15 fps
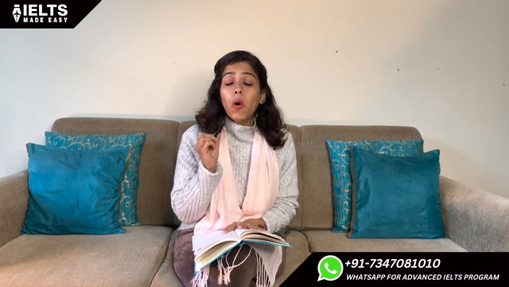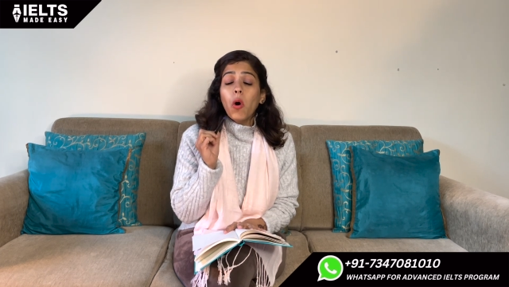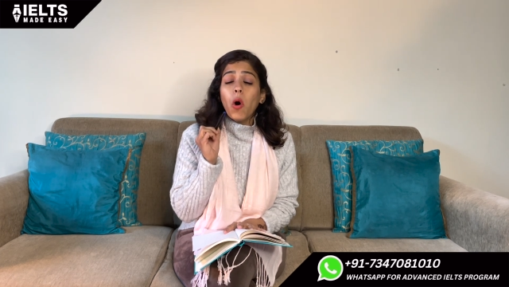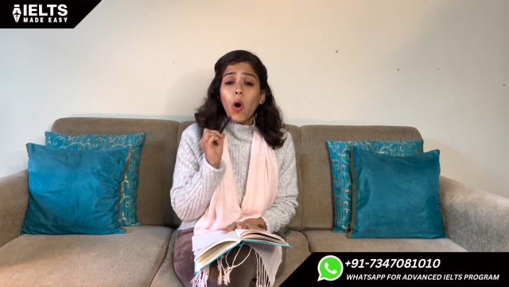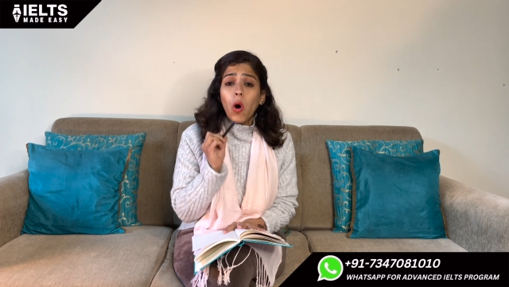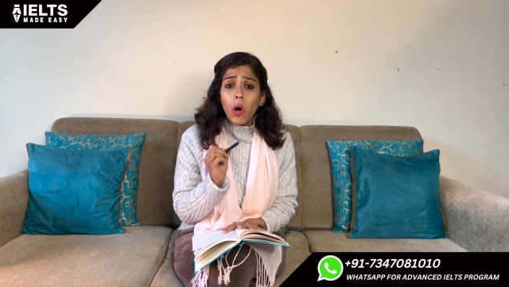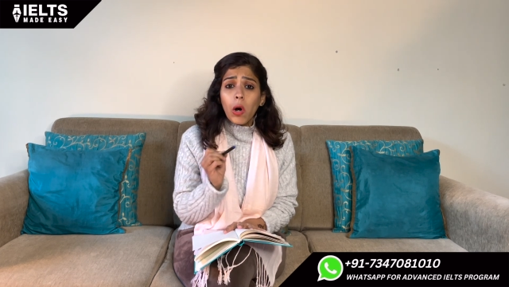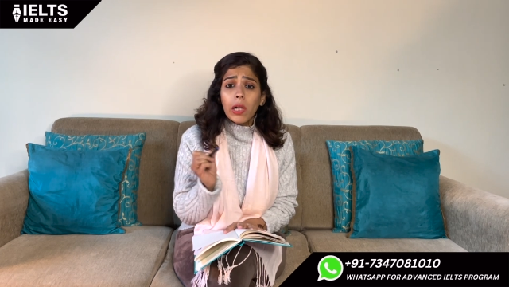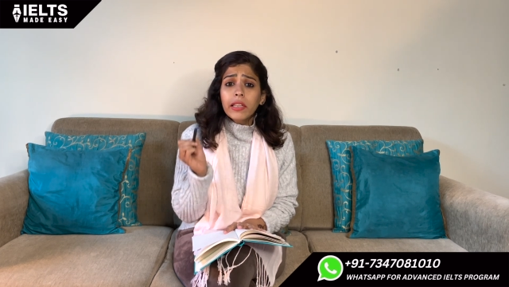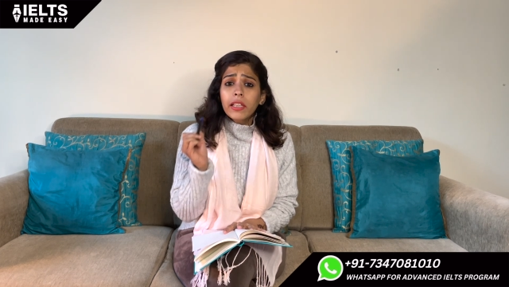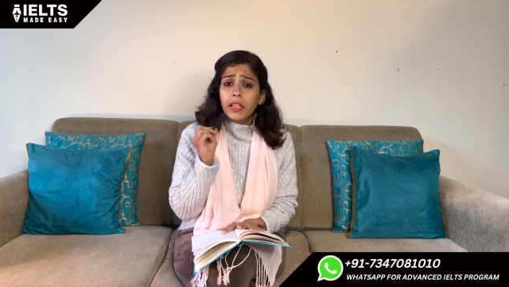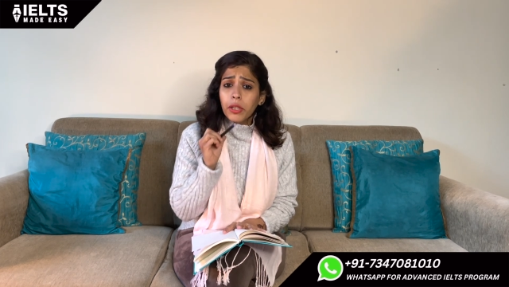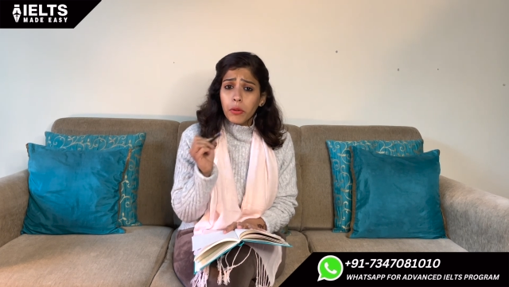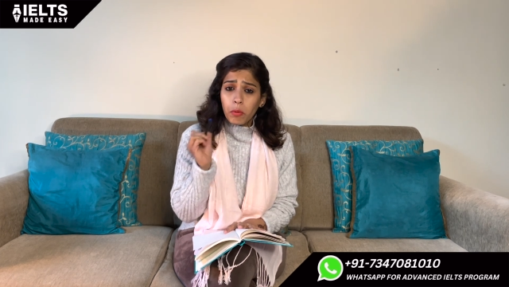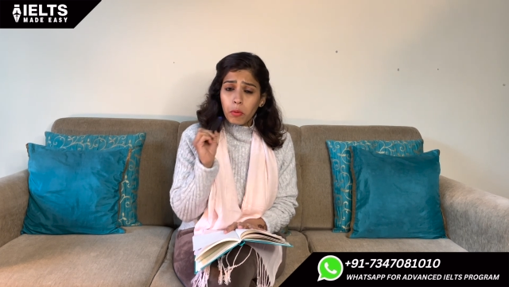all the
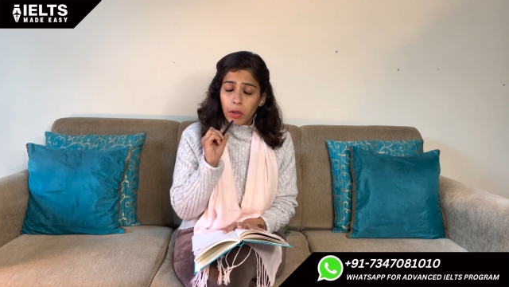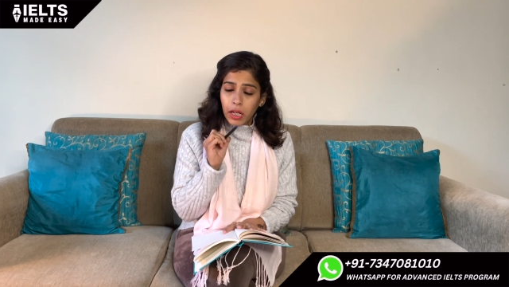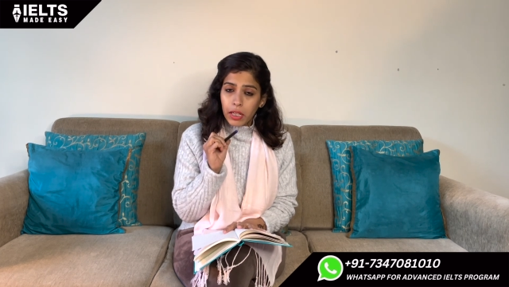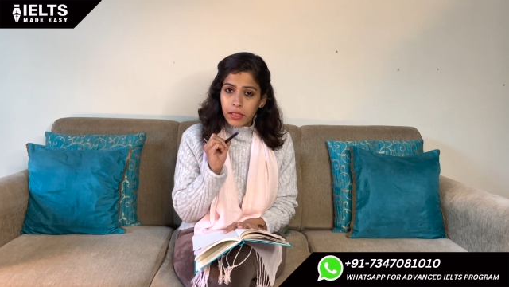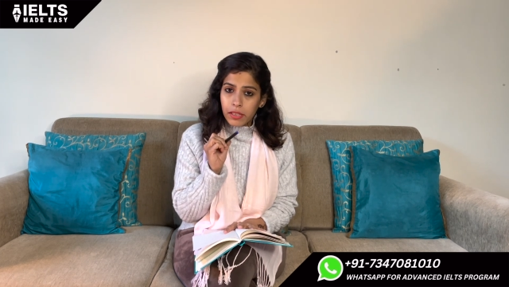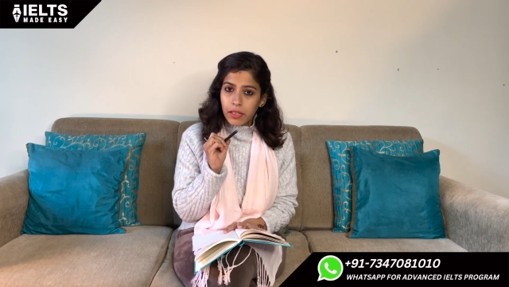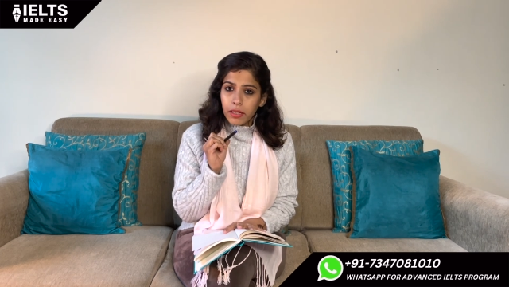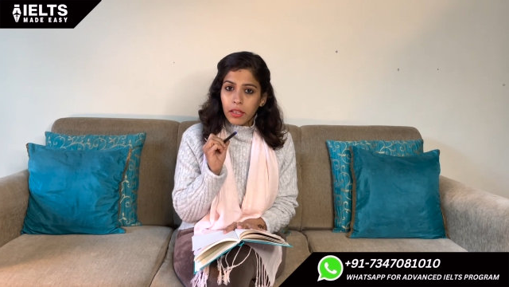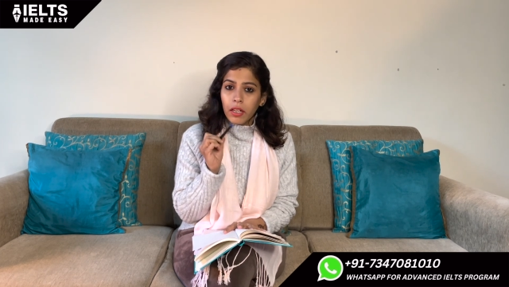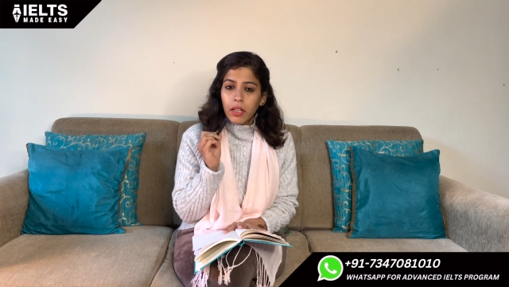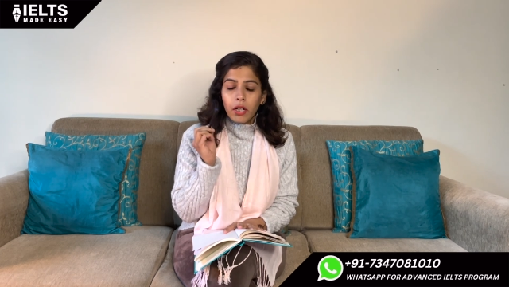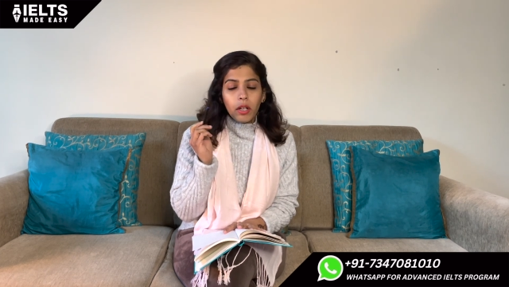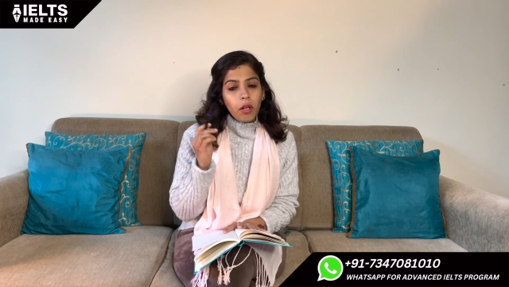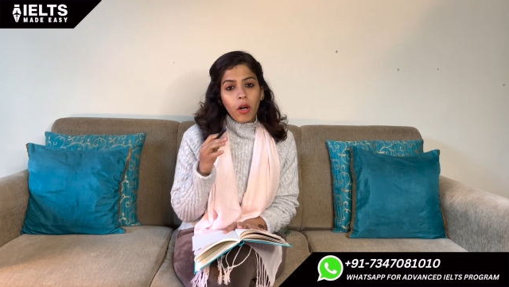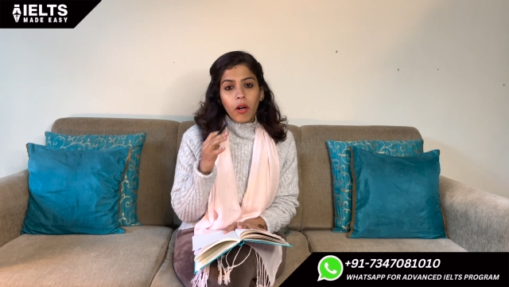cue cards
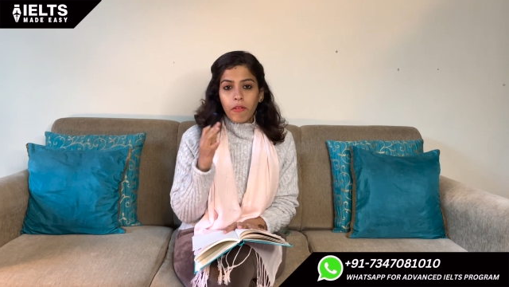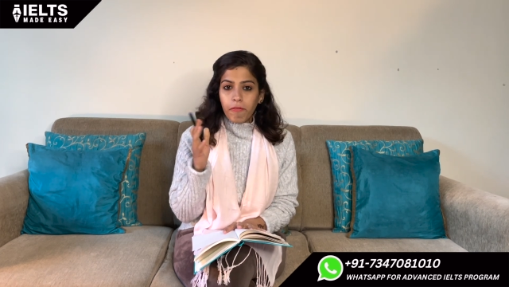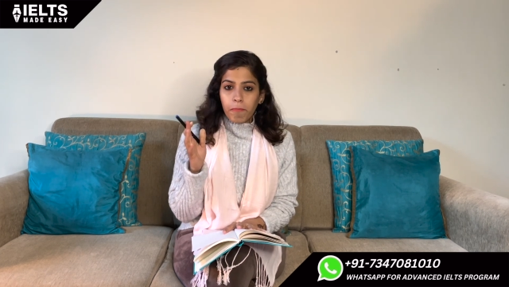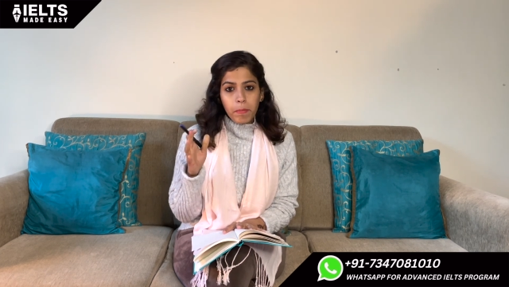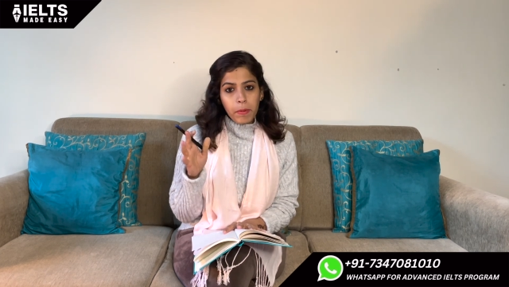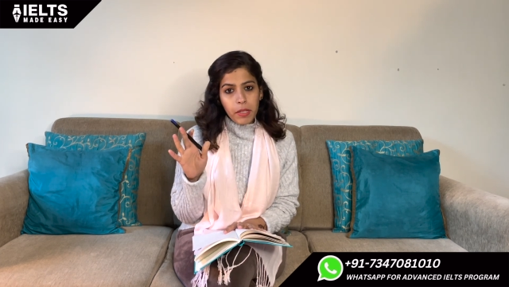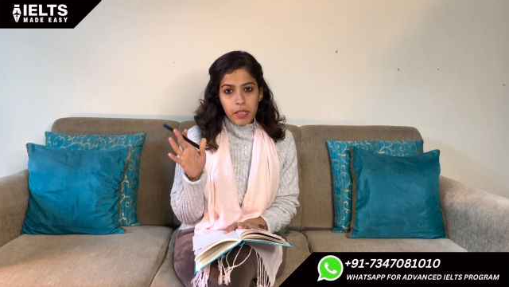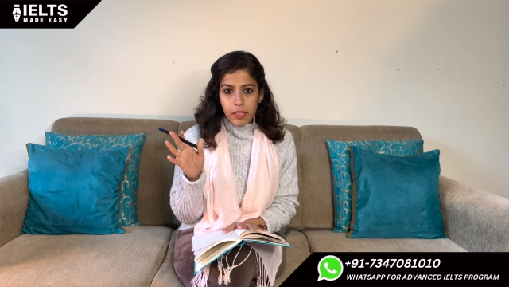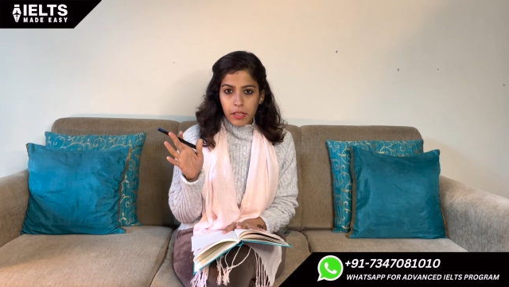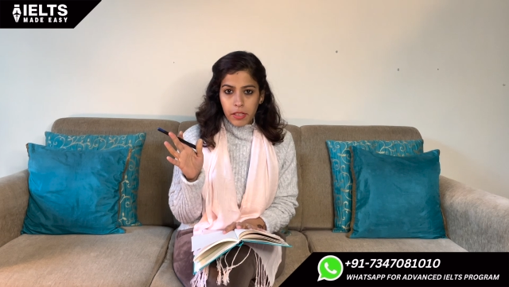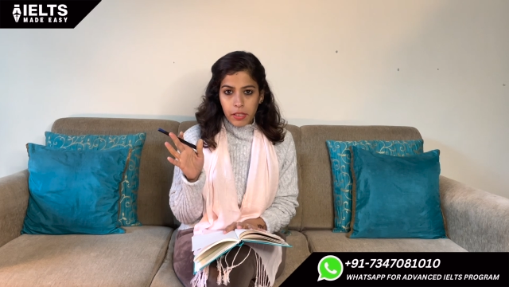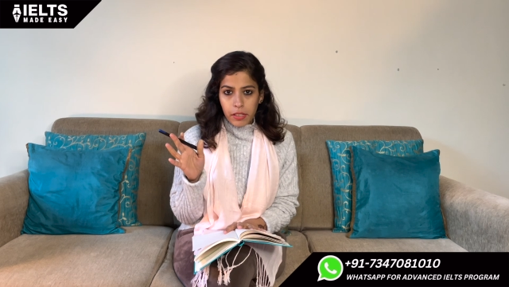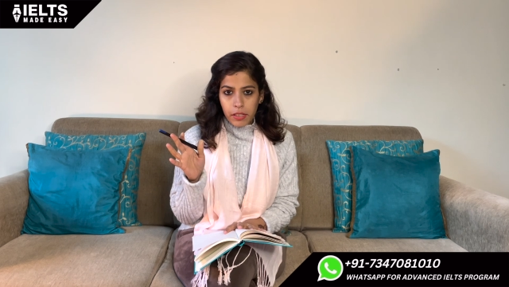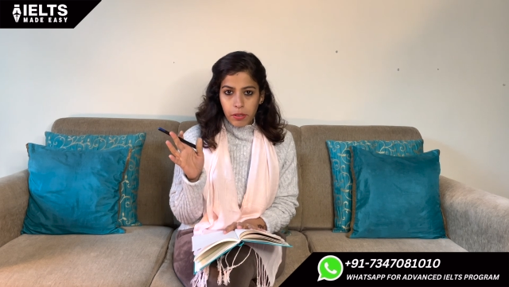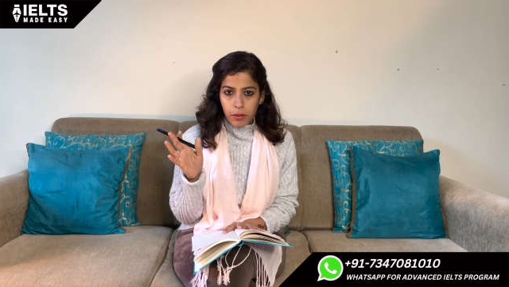of persons.